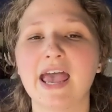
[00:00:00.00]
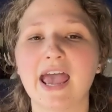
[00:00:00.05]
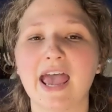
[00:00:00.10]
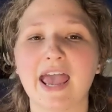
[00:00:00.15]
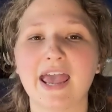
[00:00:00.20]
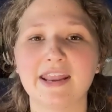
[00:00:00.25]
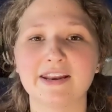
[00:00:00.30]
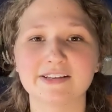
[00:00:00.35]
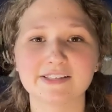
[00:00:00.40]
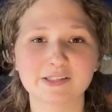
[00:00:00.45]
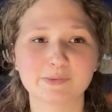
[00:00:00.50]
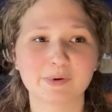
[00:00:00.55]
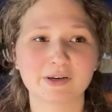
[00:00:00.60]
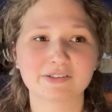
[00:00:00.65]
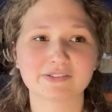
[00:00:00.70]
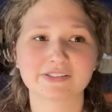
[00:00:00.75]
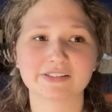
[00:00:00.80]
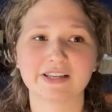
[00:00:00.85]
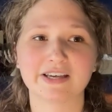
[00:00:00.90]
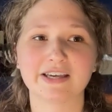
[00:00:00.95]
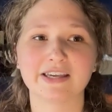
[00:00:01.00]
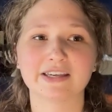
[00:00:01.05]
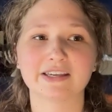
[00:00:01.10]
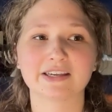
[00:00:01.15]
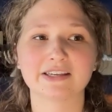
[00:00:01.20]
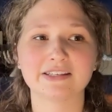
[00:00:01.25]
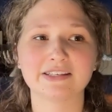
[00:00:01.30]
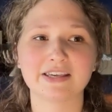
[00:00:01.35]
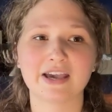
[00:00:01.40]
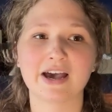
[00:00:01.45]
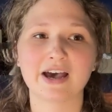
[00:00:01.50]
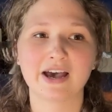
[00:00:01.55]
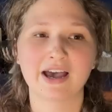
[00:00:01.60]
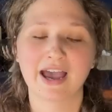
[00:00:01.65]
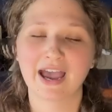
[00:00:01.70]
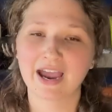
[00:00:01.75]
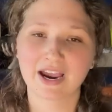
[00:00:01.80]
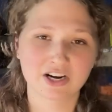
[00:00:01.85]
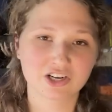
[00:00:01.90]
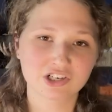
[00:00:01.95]
And Isobel's like, yeah,
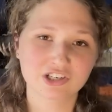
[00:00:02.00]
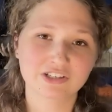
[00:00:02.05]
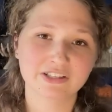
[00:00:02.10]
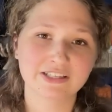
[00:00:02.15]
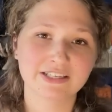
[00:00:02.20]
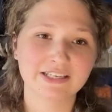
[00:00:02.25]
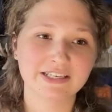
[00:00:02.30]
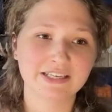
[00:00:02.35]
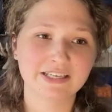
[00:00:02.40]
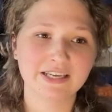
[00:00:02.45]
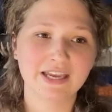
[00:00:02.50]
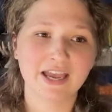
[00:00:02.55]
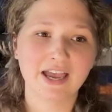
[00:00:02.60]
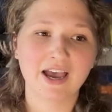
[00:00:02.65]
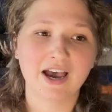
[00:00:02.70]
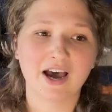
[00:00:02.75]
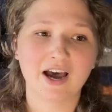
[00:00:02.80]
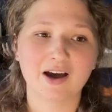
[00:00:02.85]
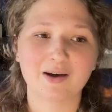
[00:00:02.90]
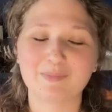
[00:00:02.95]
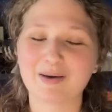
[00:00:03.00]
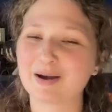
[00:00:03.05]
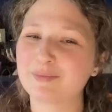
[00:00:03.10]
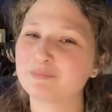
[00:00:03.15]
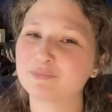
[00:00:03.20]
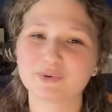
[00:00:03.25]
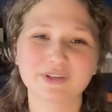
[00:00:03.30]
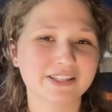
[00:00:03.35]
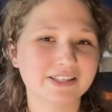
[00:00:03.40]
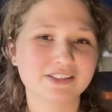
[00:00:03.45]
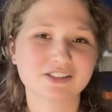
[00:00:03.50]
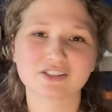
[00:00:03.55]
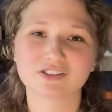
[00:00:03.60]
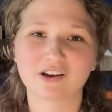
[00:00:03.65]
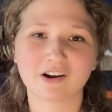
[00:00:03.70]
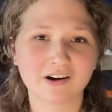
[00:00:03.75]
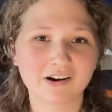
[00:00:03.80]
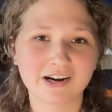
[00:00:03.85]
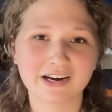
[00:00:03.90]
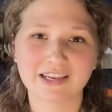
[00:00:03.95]
actually, um, I'm really
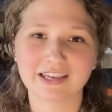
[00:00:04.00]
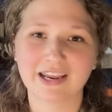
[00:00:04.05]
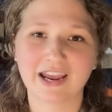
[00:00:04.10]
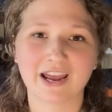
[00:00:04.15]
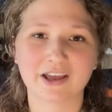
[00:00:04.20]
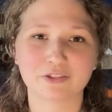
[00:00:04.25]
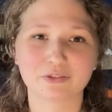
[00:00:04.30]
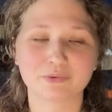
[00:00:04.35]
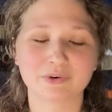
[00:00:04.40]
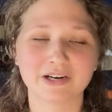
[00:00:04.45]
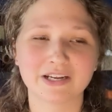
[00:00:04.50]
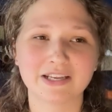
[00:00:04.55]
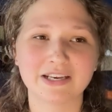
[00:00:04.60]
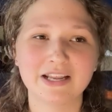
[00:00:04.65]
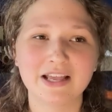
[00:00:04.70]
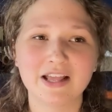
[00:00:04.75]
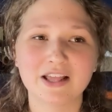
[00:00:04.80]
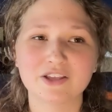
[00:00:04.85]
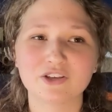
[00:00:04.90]
sorry, Katherine.